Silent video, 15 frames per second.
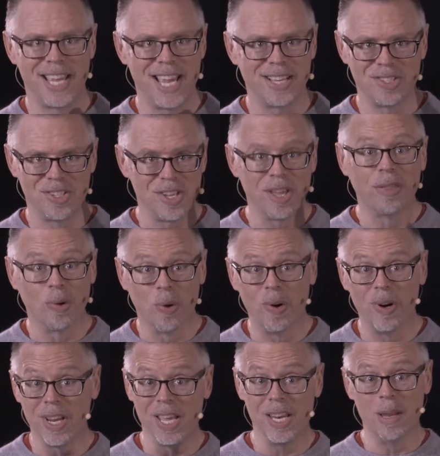He has the
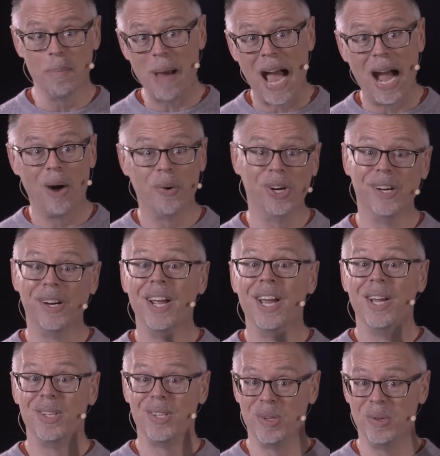authority and the power
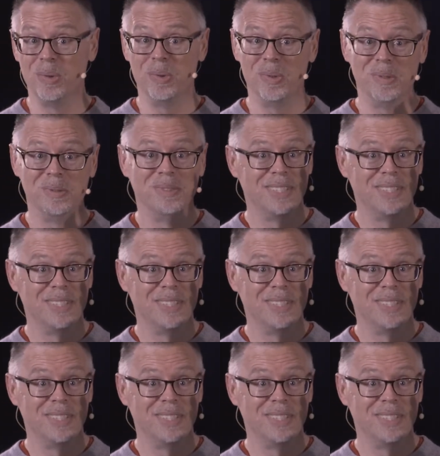to